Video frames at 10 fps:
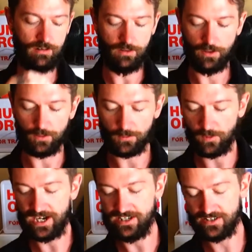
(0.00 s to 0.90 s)
the
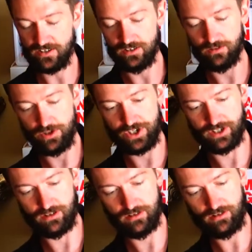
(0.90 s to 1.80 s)
right
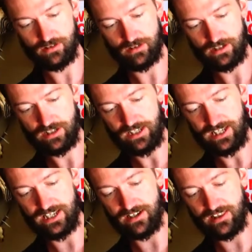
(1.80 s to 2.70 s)
solution
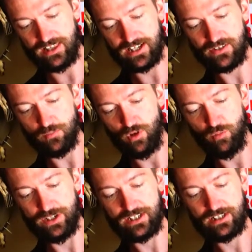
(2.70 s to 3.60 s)
in this
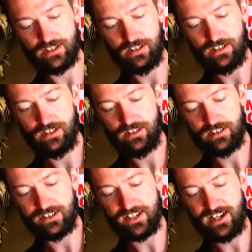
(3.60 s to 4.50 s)
moment.
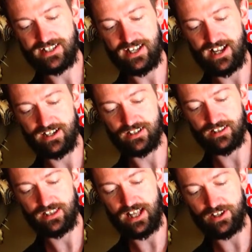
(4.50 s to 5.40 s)
Because like I said,
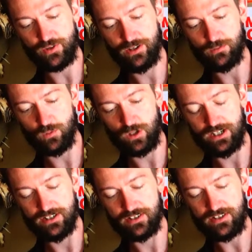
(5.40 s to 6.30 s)
that drink
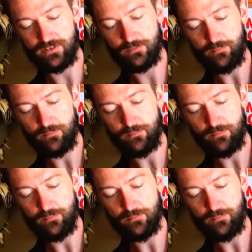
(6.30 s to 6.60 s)
was